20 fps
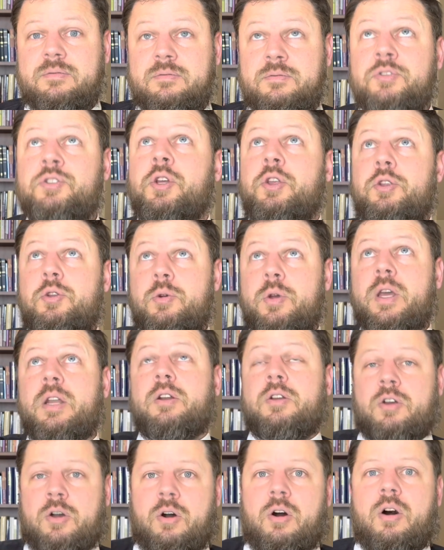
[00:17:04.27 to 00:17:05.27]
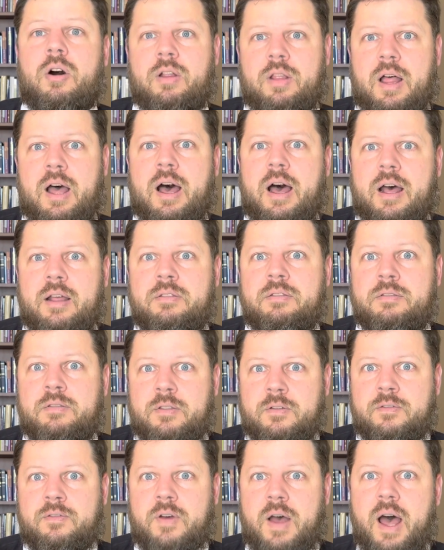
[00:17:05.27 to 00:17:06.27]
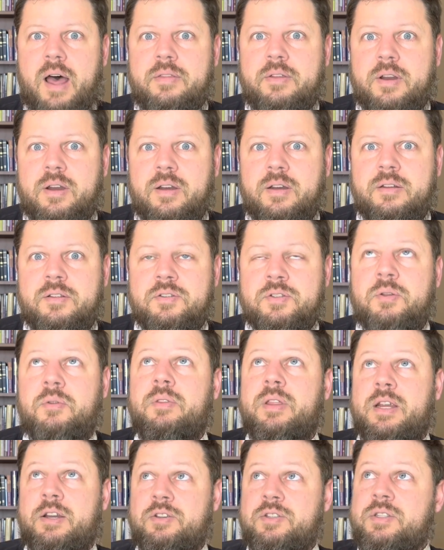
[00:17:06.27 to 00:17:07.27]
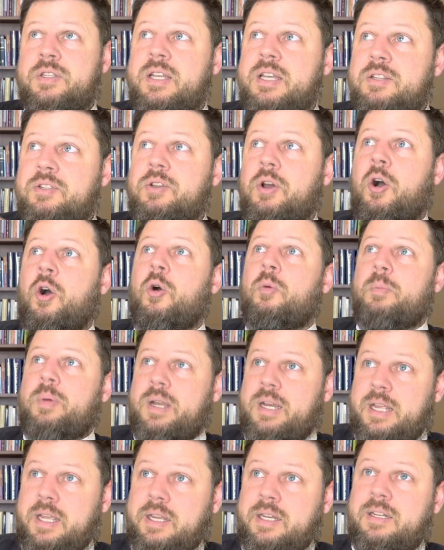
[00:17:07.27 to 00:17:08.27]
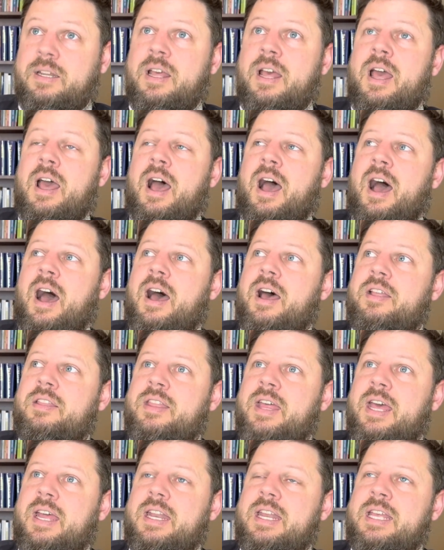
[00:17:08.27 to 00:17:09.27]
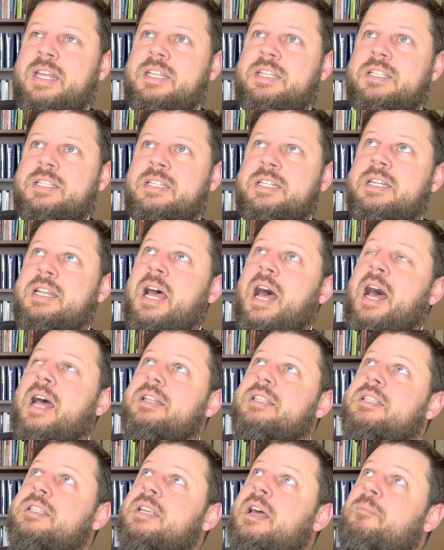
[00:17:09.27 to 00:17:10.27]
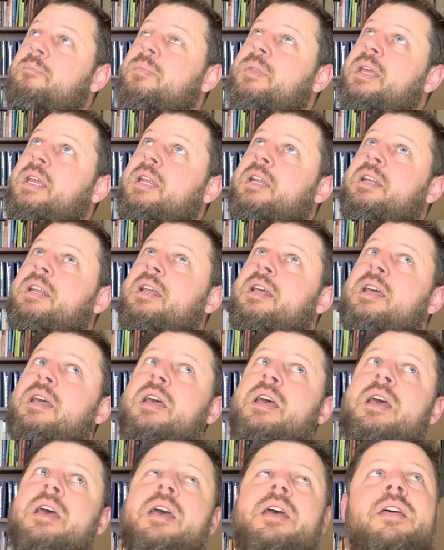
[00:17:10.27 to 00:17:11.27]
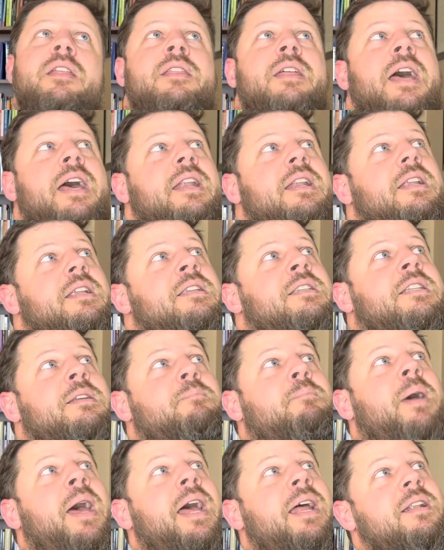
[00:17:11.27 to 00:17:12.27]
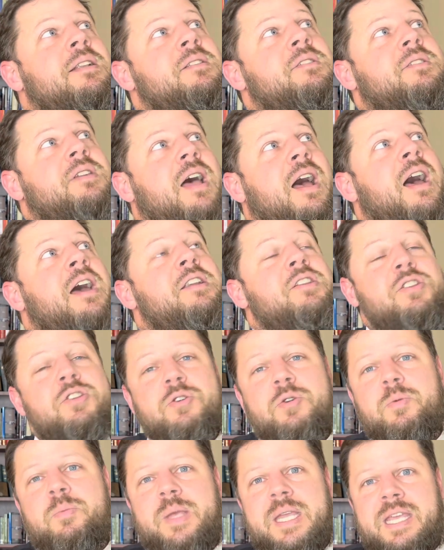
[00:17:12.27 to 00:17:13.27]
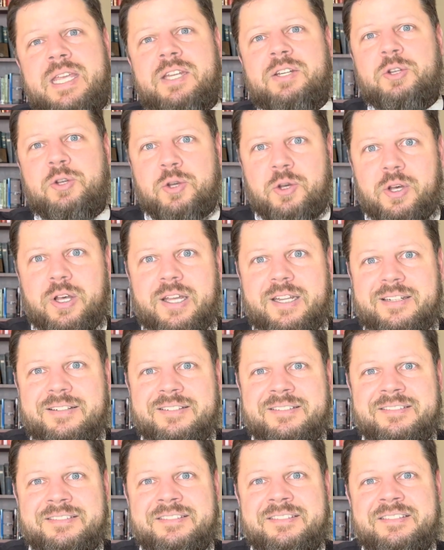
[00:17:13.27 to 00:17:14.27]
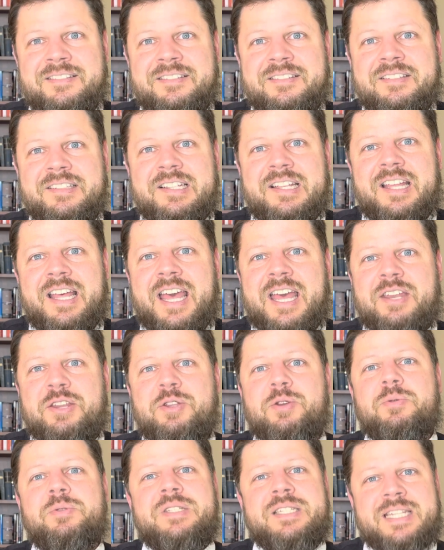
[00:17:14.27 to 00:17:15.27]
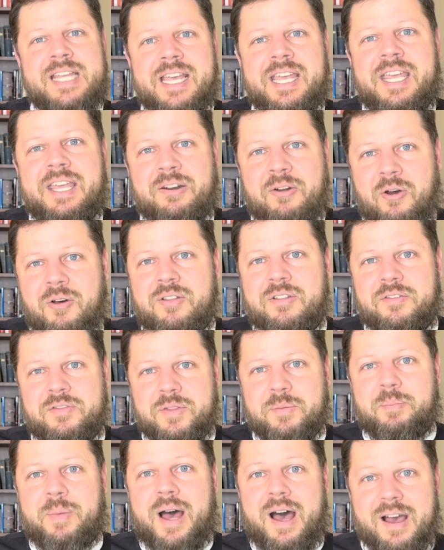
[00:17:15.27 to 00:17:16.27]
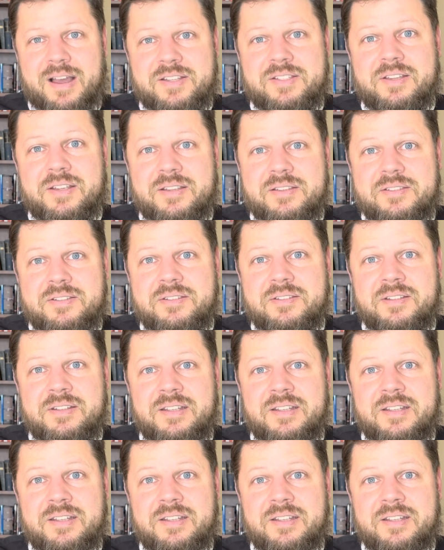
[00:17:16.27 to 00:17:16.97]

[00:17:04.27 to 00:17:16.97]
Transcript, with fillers: So you can call on the Father. So there's this opening uh, that is not something that depends on you being good and you ticking all of the boxes.